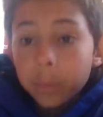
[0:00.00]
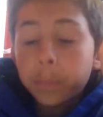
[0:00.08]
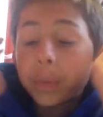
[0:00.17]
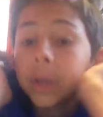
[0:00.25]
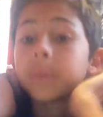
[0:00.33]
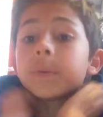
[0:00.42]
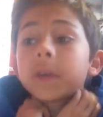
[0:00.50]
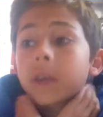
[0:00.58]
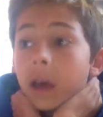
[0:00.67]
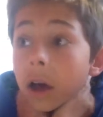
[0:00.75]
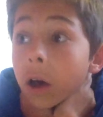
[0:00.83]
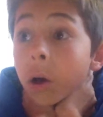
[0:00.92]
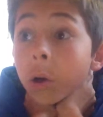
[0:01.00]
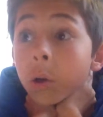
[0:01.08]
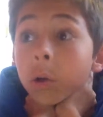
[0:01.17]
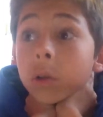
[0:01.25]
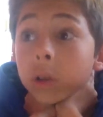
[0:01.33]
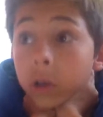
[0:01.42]

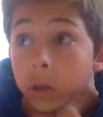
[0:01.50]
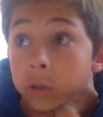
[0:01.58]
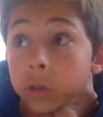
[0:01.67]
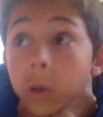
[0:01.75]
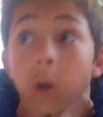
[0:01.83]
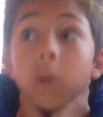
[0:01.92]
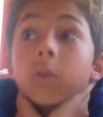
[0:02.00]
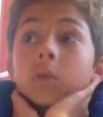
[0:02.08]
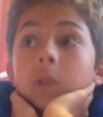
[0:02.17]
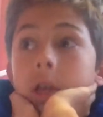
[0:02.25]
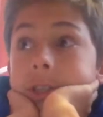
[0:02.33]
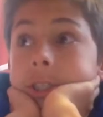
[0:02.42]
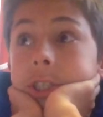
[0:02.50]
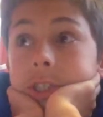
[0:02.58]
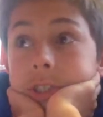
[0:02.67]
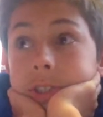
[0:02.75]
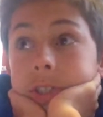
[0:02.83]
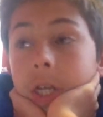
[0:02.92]
BPL, No
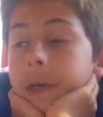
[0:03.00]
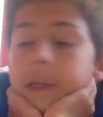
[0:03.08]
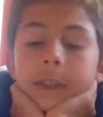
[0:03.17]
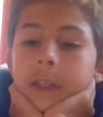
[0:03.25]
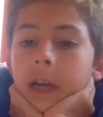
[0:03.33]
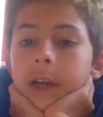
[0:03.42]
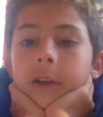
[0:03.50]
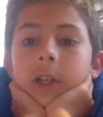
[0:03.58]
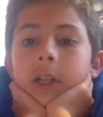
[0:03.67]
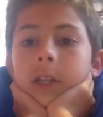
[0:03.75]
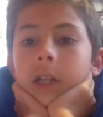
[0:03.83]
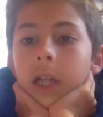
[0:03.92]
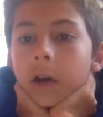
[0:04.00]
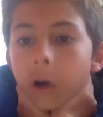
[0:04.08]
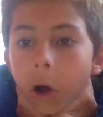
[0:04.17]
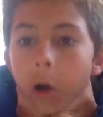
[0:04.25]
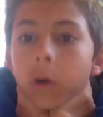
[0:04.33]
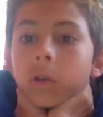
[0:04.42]
Legend, I mean, I already did that,
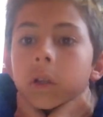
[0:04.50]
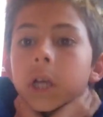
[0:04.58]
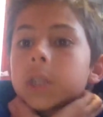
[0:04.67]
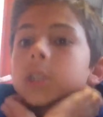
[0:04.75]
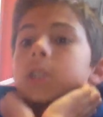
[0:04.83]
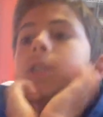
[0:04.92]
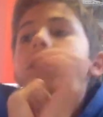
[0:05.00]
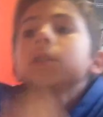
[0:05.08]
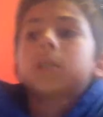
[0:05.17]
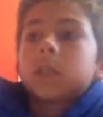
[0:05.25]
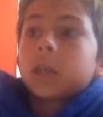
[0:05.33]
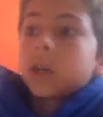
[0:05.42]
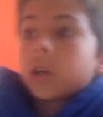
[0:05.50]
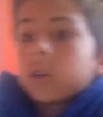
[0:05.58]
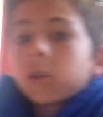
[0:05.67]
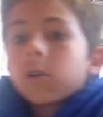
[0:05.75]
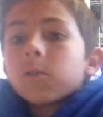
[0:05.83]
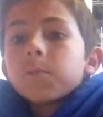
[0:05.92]
All Legends,
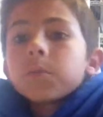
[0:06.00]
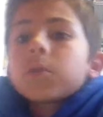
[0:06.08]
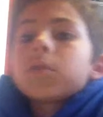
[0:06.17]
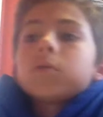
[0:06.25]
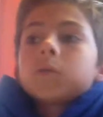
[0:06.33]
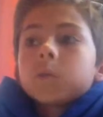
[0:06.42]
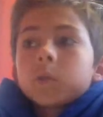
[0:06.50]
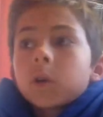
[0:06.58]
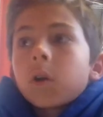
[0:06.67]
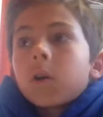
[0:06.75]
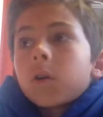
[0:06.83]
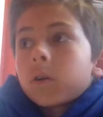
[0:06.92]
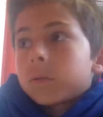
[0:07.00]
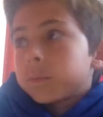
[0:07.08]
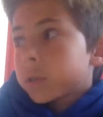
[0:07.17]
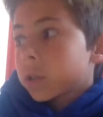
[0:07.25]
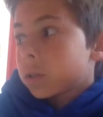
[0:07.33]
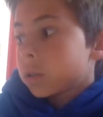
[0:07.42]
No Blues, All
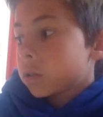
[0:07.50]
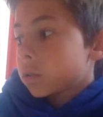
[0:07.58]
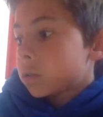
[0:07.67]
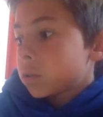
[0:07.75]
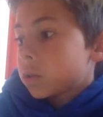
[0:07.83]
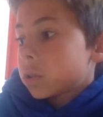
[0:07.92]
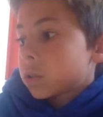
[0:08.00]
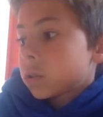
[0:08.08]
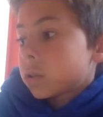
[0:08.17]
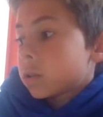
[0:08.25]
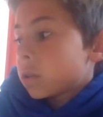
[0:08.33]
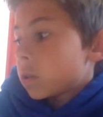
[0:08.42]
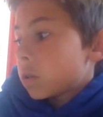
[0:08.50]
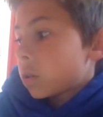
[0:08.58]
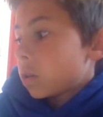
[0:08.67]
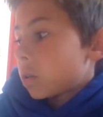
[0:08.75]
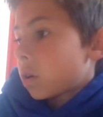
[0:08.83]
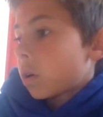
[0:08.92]
Blues,
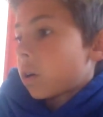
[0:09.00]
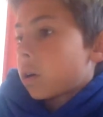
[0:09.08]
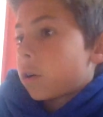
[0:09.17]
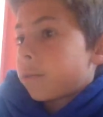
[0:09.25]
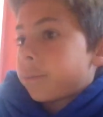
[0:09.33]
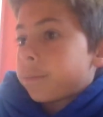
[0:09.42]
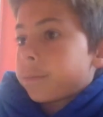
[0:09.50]
by